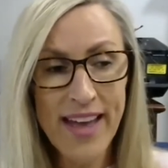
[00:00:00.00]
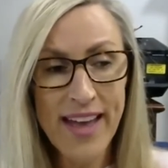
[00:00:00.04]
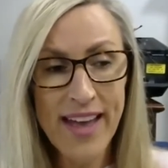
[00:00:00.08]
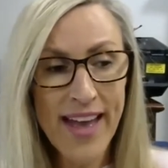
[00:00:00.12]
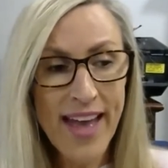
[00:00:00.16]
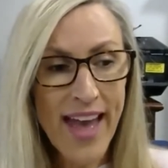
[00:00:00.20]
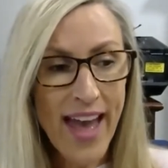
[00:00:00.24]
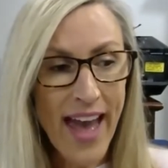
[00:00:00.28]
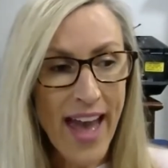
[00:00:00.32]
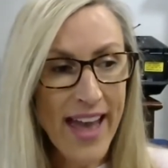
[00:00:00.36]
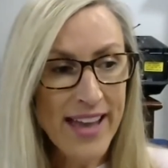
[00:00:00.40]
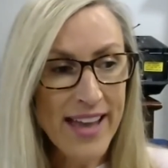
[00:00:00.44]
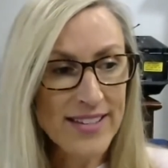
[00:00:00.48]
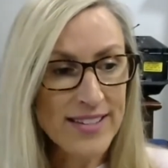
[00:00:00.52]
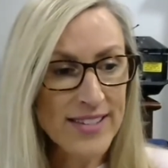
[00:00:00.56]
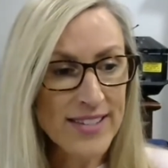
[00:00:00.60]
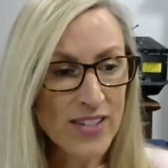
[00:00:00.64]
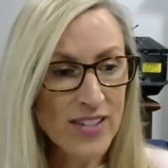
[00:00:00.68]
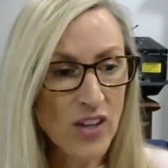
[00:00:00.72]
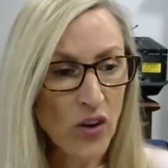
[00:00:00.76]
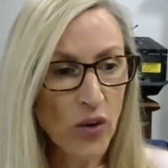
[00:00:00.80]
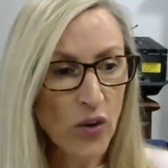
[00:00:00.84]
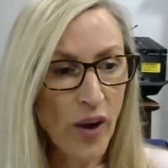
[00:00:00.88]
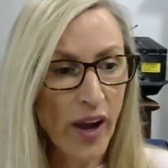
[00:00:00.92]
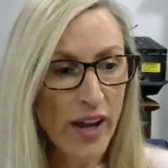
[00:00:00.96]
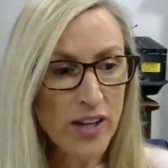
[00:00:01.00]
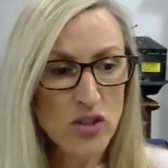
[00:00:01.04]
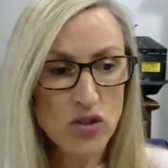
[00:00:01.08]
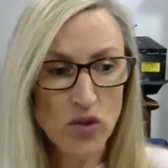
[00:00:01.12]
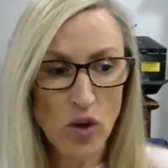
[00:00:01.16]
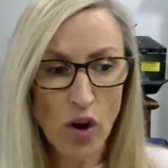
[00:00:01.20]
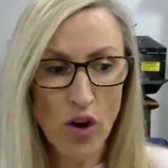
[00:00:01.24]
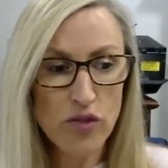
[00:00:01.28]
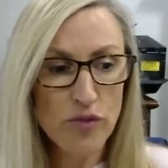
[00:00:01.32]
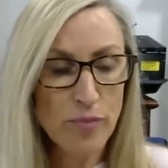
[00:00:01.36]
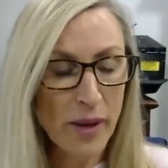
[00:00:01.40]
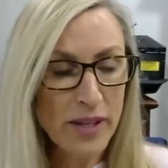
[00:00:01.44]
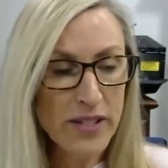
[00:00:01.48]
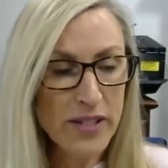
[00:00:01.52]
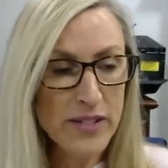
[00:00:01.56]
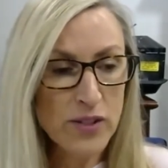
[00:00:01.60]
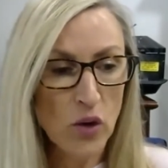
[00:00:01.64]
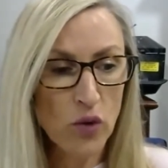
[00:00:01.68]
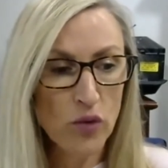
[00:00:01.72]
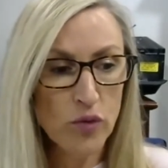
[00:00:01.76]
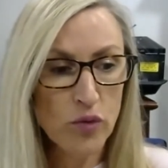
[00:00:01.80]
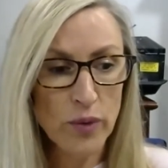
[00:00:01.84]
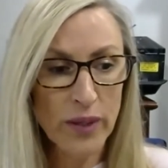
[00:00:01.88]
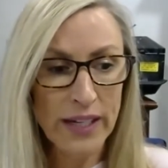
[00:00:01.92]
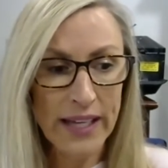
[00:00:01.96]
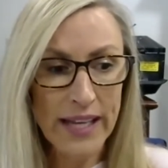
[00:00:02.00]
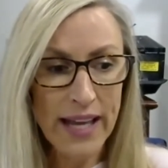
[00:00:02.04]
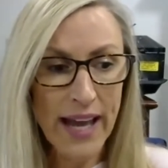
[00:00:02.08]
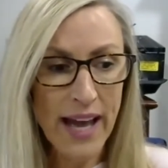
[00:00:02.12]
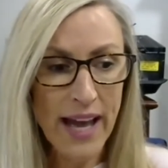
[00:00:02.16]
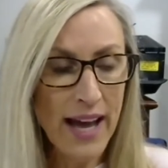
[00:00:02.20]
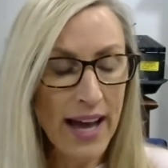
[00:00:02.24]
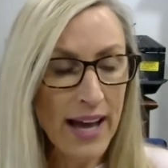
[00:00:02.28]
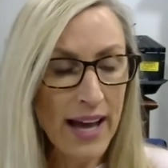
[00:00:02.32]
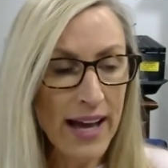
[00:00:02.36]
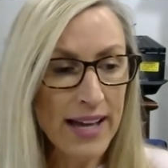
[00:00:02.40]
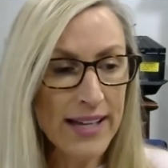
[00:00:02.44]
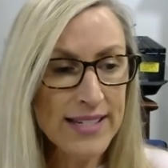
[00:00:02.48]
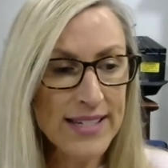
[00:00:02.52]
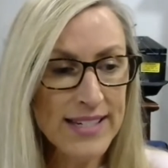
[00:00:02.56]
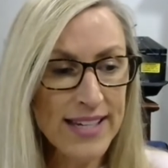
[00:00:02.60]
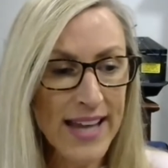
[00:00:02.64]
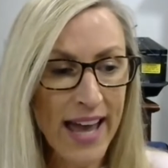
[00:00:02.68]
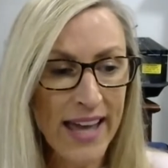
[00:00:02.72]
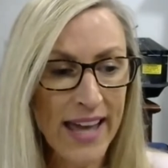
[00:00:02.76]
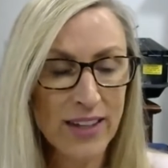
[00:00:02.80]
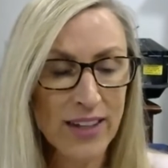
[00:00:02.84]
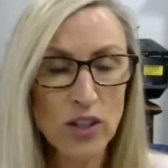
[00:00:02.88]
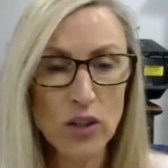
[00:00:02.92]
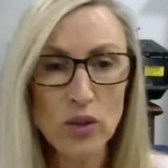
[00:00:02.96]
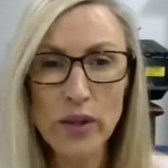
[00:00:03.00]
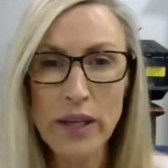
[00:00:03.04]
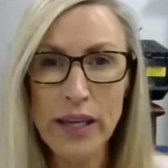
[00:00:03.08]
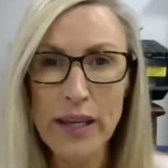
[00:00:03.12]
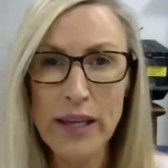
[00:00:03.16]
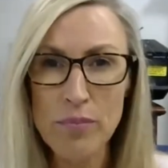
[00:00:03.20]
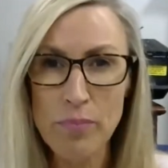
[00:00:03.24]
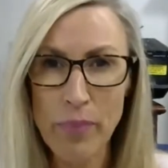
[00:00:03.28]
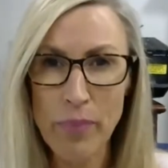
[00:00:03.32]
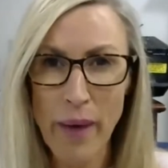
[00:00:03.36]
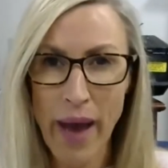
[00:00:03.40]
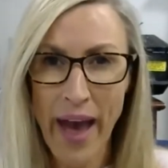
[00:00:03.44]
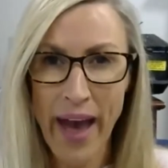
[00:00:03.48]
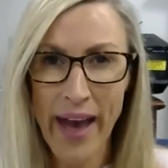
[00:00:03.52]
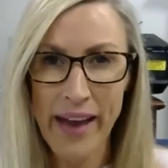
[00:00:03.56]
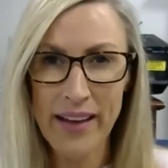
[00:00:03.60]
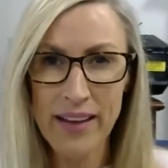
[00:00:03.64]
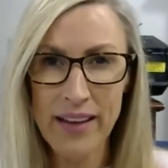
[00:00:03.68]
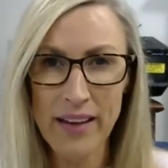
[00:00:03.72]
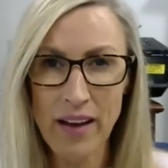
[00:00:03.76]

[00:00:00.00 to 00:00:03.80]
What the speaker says: And so I drove myself really hard, and looking back,